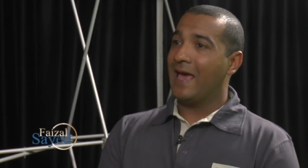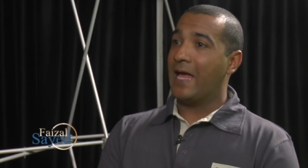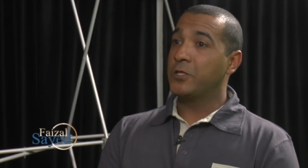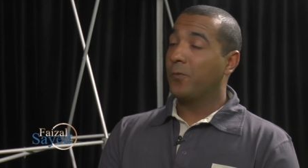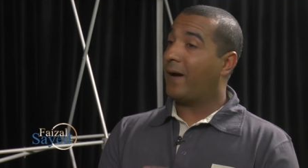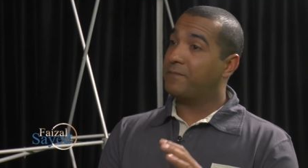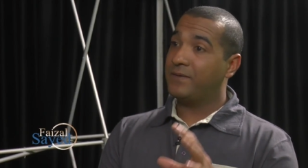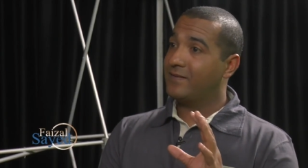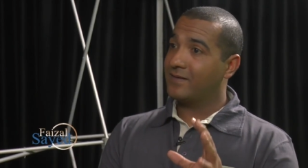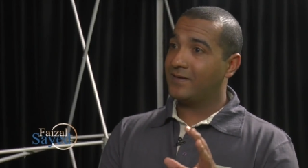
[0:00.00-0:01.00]
and you might
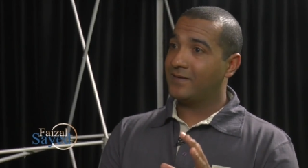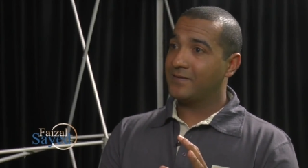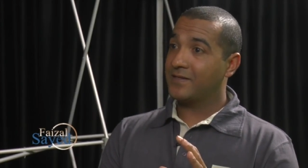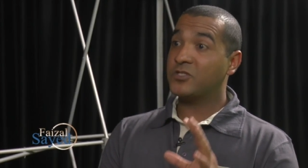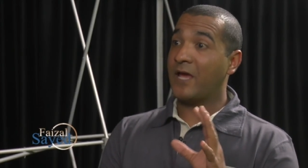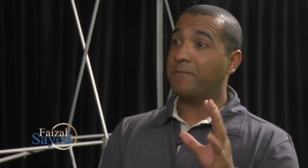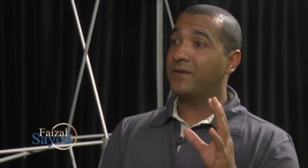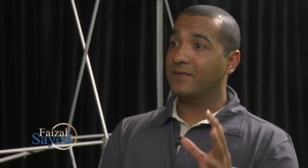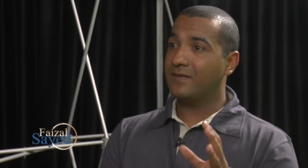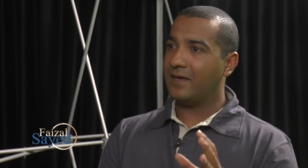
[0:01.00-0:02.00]
be the
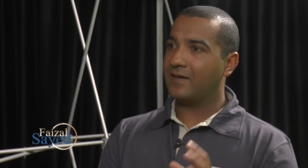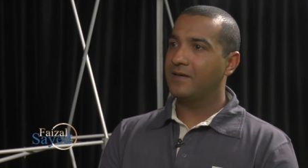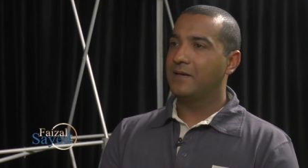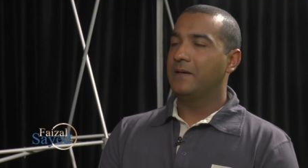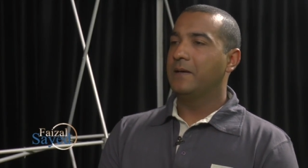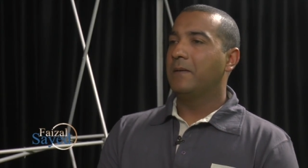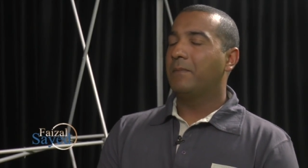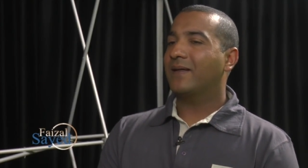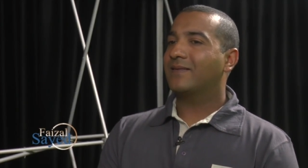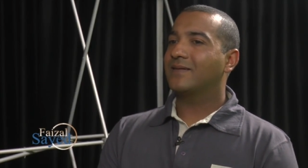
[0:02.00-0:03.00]
champion there,
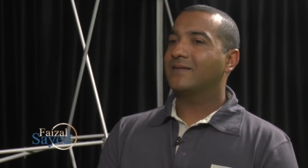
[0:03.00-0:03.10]
but